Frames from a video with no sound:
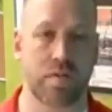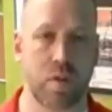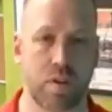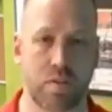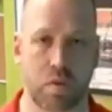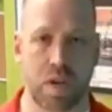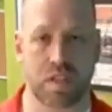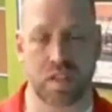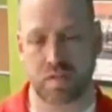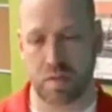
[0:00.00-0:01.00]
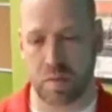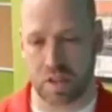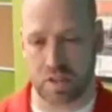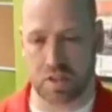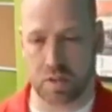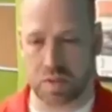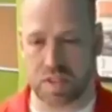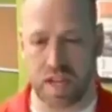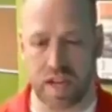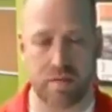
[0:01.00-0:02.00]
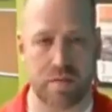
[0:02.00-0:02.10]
if you have questions from a consumer side,